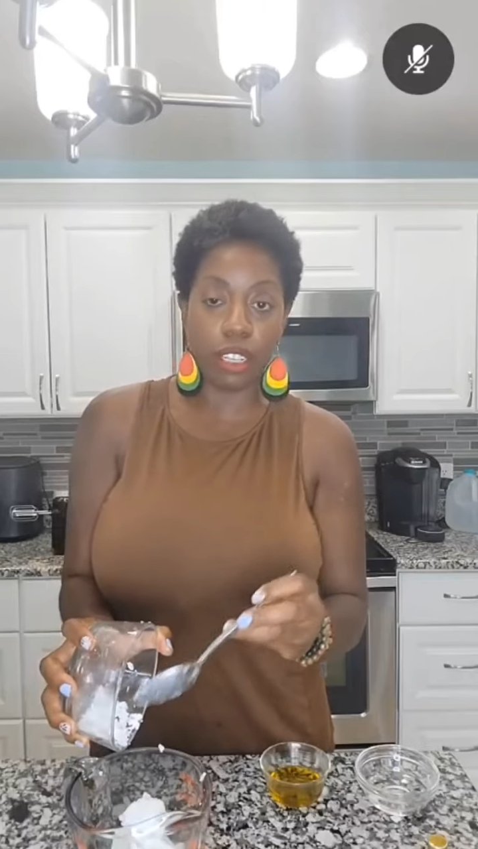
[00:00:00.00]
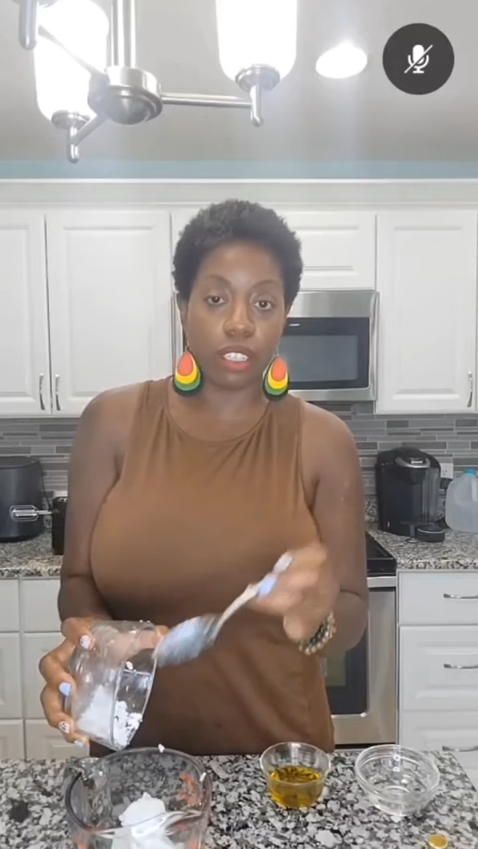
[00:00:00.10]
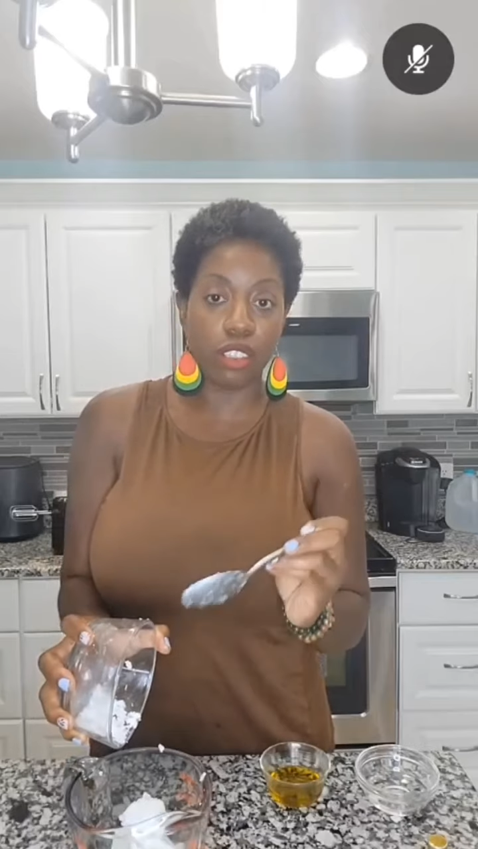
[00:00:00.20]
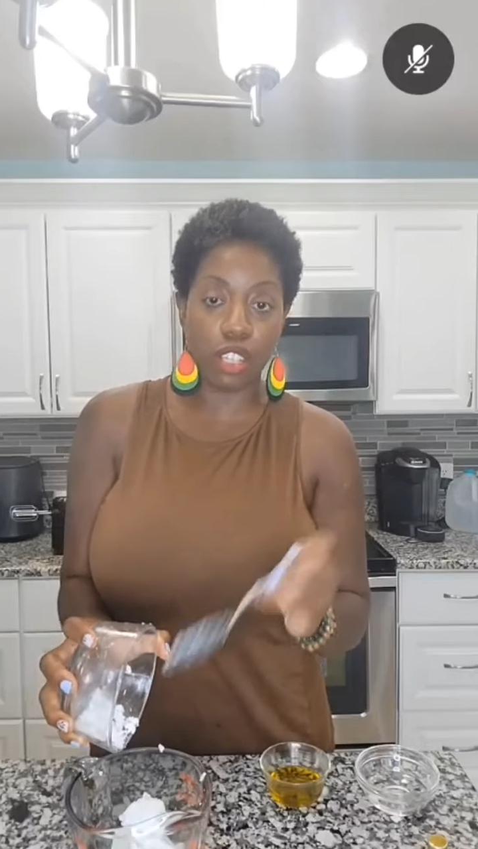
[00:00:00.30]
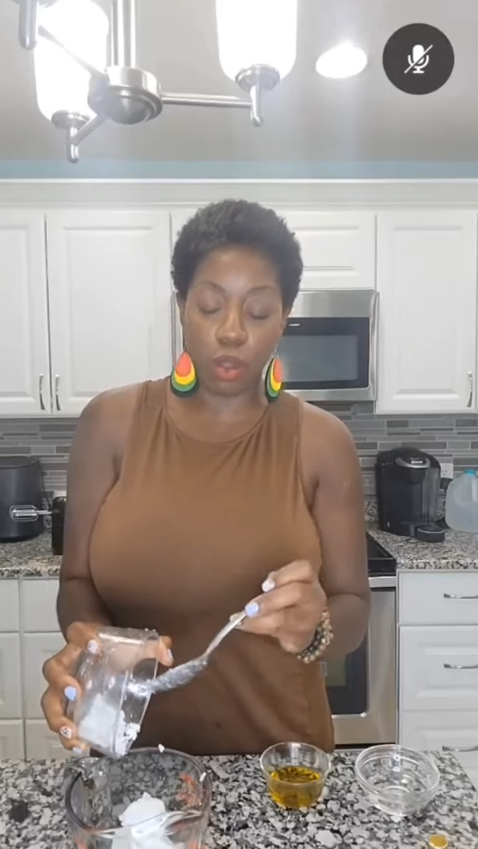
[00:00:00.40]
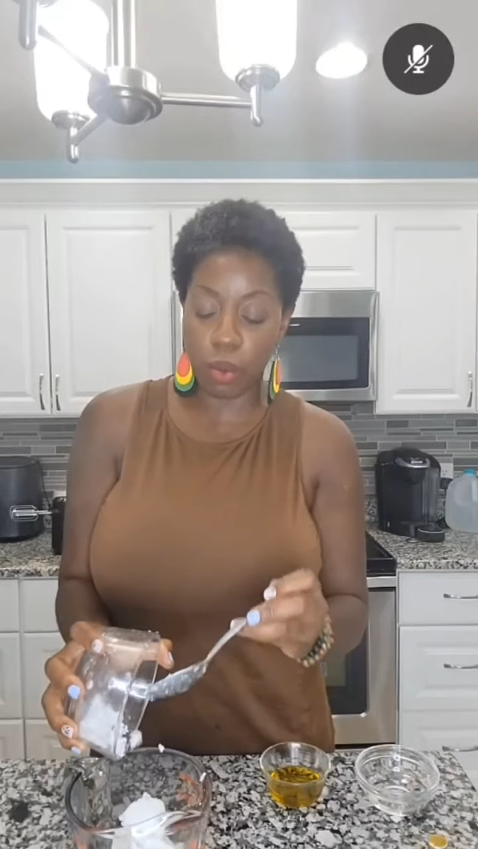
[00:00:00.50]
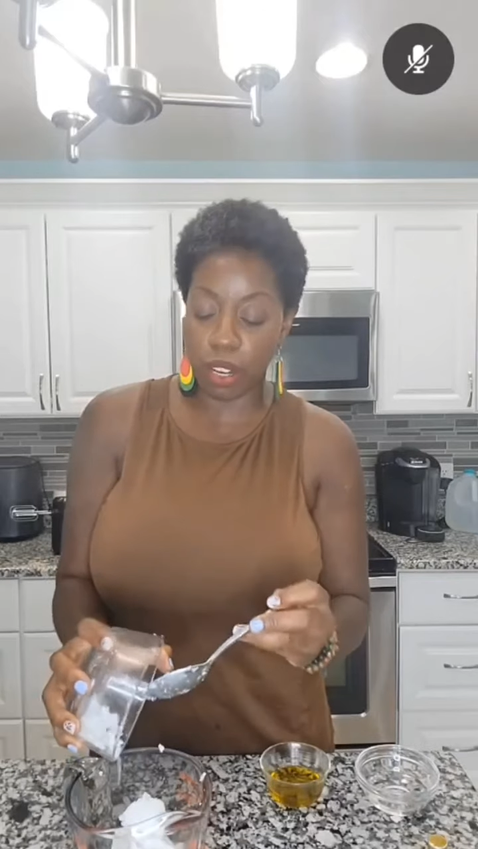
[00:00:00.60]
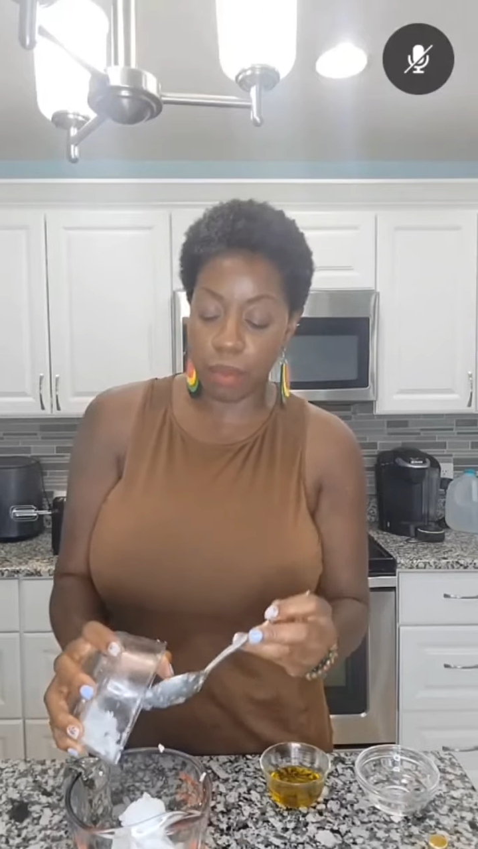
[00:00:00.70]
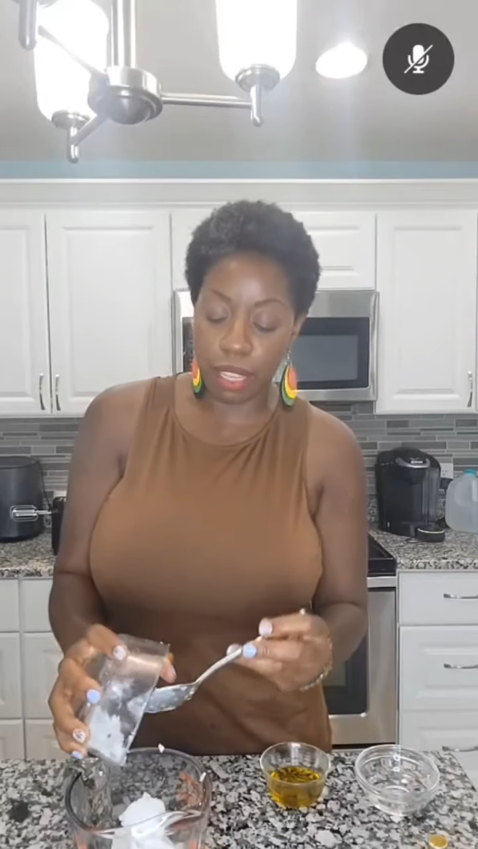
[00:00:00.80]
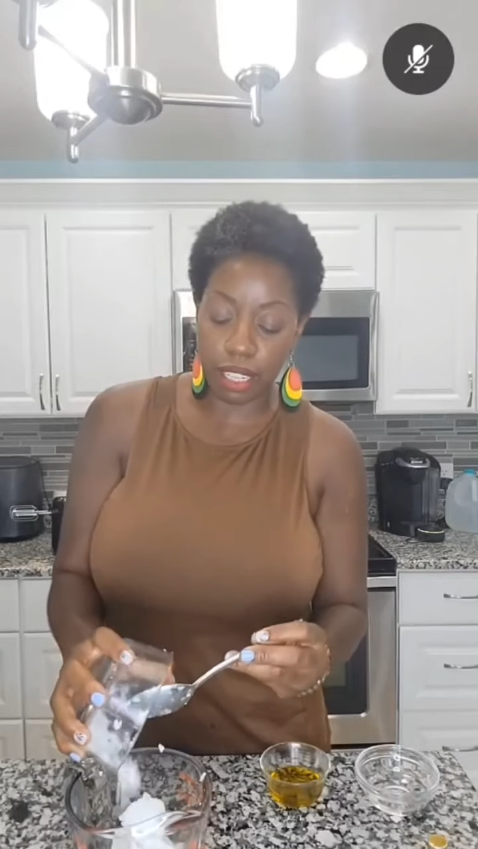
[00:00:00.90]
But this is
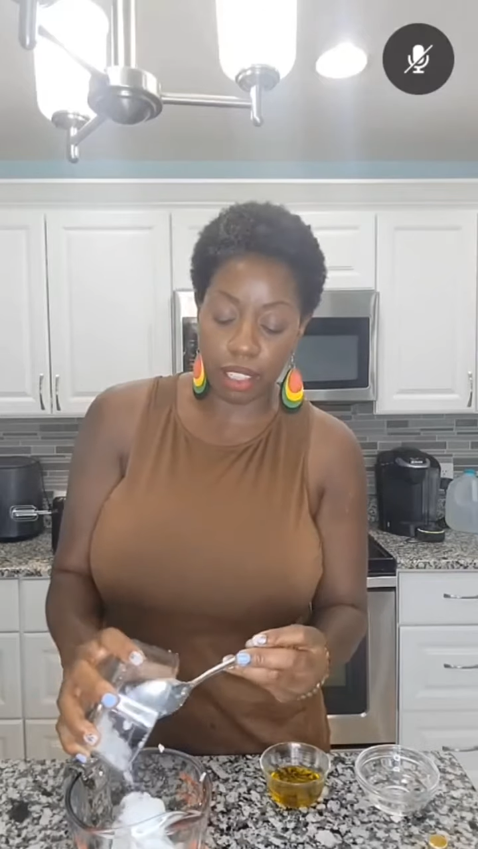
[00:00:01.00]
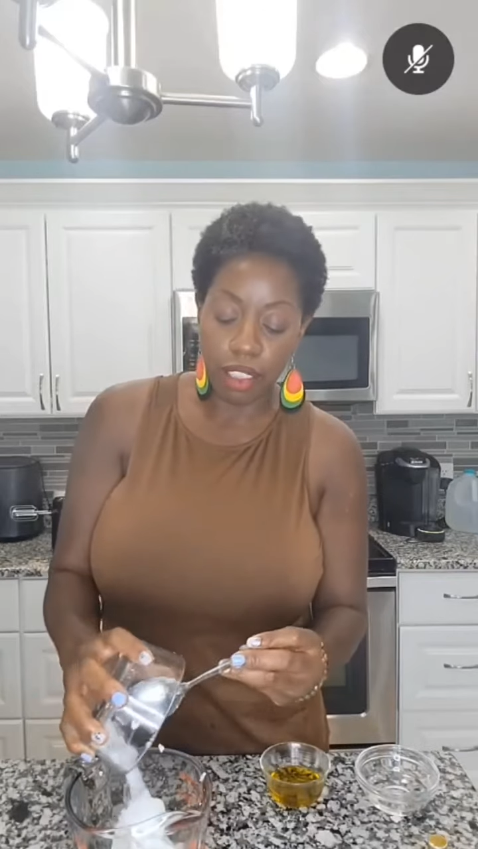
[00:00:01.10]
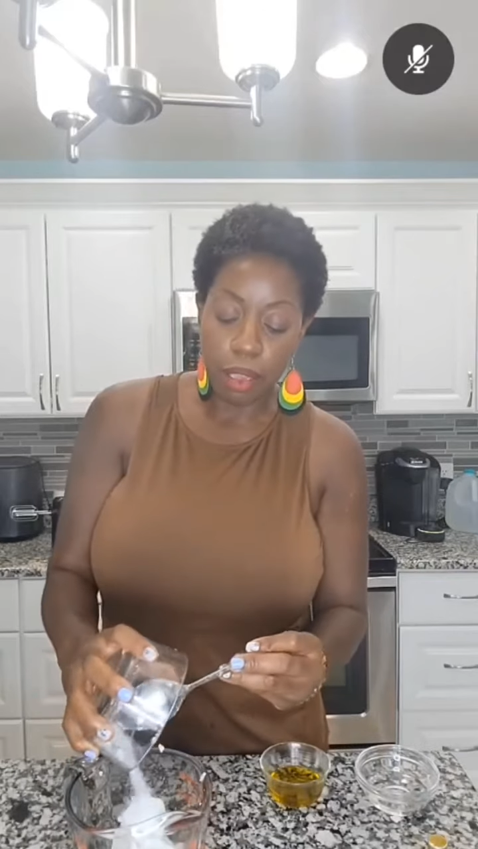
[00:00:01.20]
optional.